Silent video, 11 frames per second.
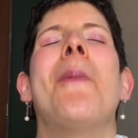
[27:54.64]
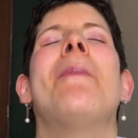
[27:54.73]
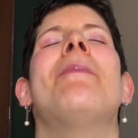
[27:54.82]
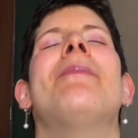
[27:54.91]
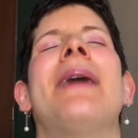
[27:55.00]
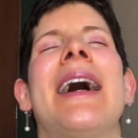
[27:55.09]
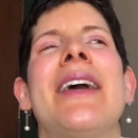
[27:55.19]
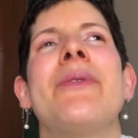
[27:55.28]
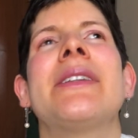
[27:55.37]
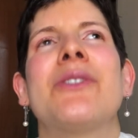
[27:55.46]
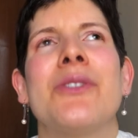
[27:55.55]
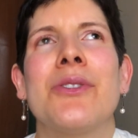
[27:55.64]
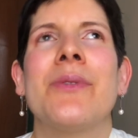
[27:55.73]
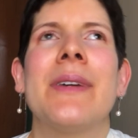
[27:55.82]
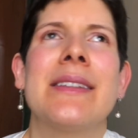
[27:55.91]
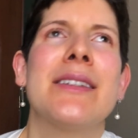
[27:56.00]
My return to
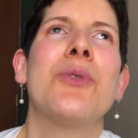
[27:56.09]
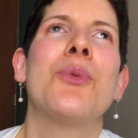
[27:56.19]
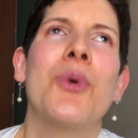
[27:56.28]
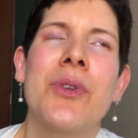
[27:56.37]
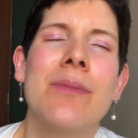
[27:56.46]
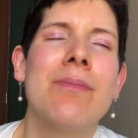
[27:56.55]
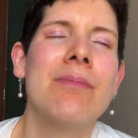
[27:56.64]
fantasy would